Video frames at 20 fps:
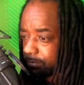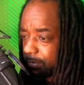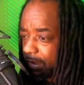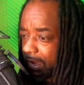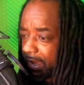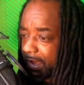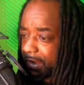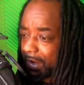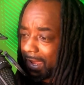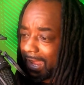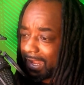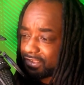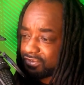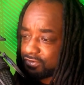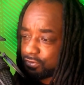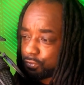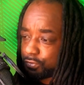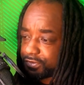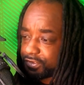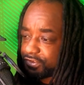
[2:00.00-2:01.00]
and I
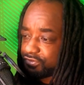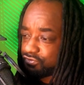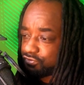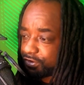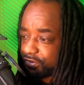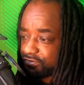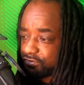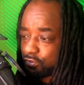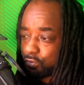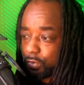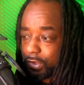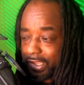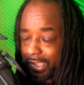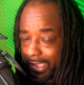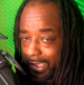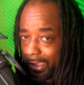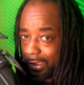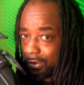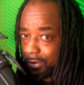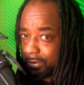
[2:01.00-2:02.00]
choose to treat you with
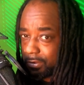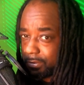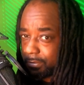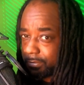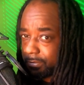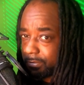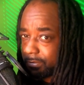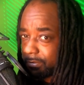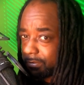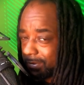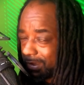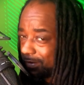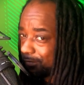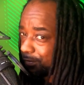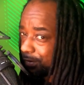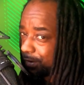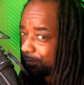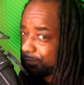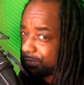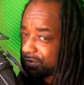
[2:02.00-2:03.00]
care,
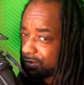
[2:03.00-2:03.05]
even if it's